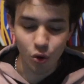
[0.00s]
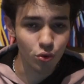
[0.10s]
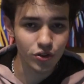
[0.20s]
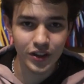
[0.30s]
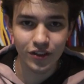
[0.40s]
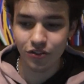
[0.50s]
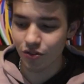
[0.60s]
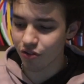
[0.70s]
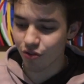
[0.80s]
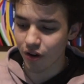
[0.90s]
all you need to do
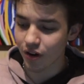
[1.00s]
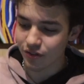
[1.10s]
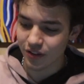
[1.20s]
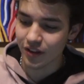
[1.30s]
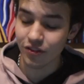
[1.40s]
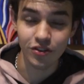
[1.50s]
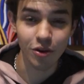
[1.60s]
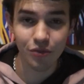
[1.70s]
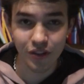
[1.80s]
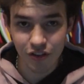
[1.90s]
this craft is
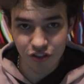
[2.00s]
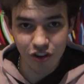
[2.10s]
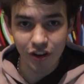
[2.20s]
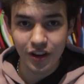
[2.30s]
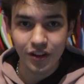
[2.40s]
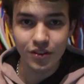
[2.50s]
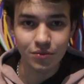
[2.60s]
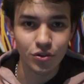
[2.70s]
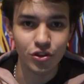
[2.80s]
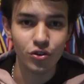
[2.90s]
something circular
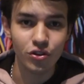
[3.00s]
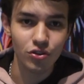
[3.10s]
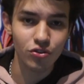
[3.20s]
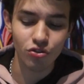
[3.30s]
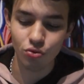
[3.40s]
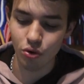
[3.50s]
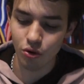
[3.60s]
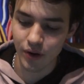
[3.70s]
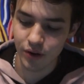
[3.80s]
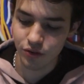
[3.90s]
that you can use to draw
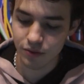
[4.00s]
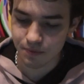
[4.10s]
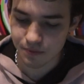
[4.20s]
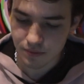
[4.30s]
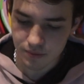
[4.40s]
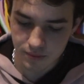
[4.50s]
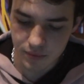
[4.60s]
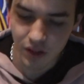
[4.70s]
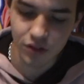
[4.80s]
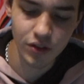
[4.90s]
around.
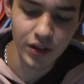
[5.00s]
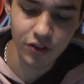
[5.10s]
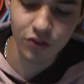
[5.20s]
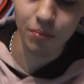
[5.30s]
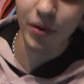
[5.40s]
You need some